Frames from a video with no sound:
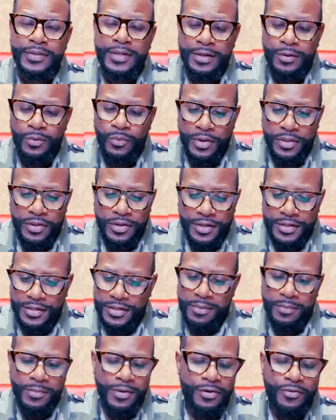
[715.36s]
Whether you're
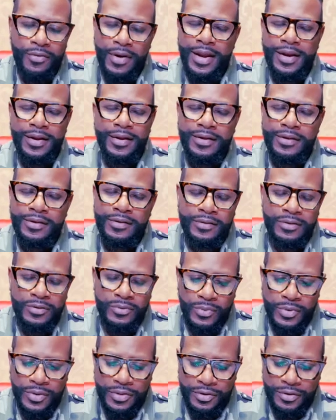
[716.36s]
Democratic or
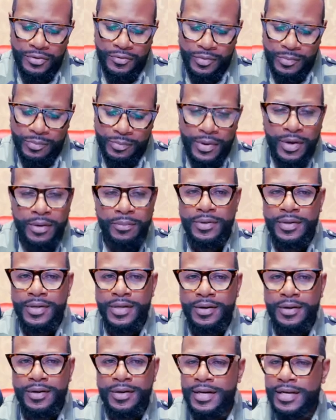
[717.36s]
whether you're
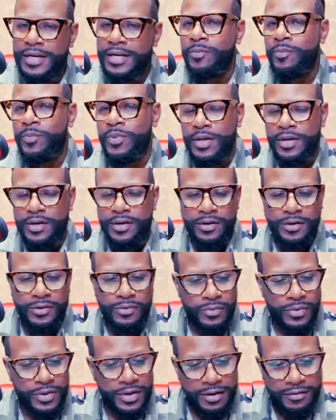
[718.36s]
Republican or Independent or
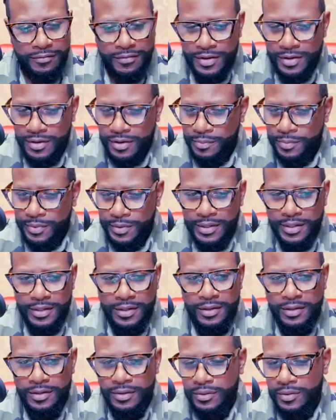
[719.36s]
whatever your
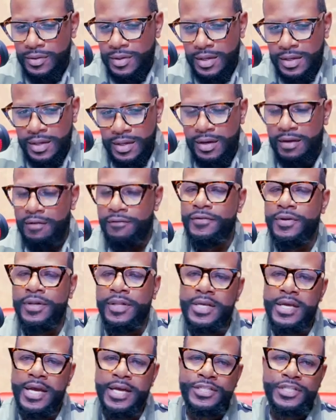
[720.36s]
political
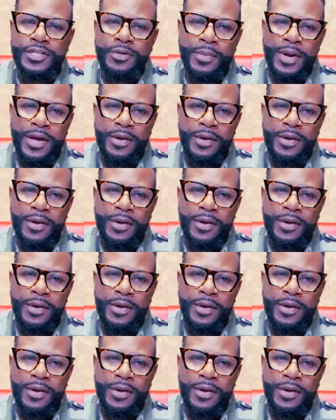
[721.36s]
affiliation may